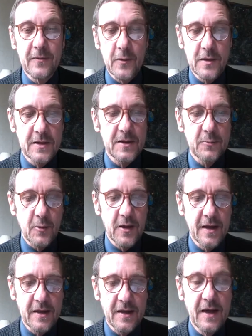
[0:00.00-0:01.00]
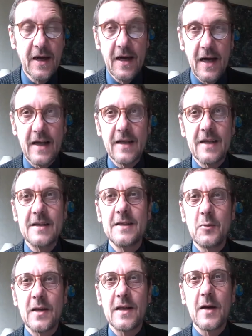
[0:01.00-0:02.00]
for this spring. And that
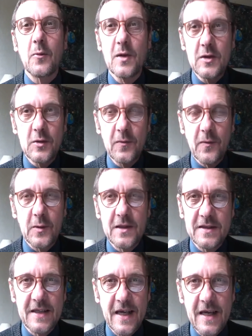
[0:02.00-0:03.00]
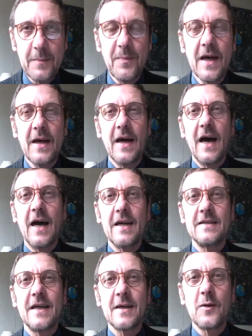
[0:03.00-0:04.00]
is what I wish you for this day.
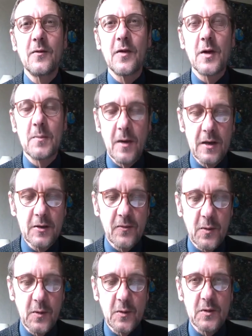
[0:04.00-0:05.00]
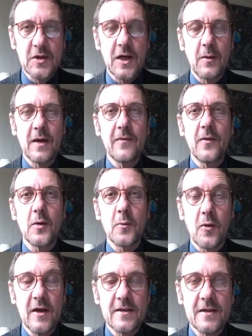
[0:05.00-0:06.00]
I thank you very much for your sharing, for your
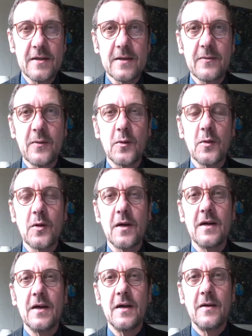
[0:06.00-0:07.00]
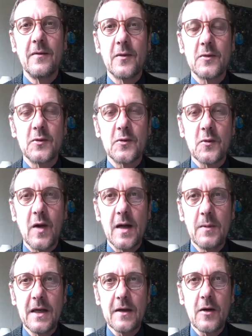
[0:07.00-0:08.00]
presence, for
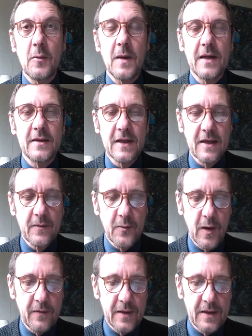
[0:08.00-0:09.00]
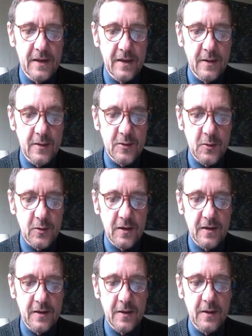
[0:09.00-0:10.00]
subscribing, commenting if you have any thought
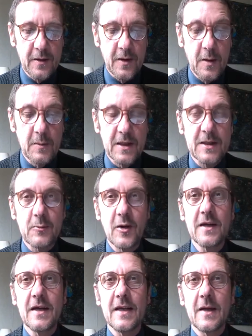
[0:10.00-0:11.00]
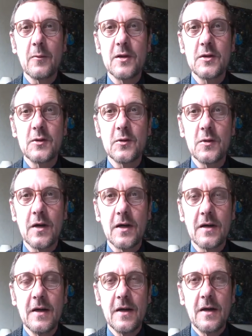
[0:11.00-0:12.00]
on the coming spring. And I wish you
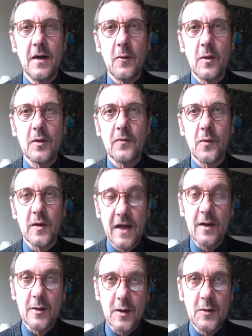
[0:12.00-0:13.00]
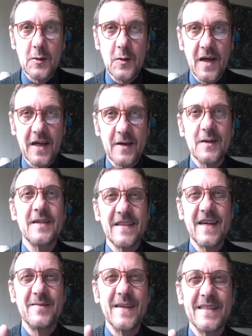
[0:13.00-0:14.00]
a wonderful day. I'll talk to you later.
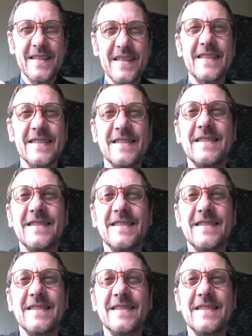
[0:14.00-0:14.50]
Namaste.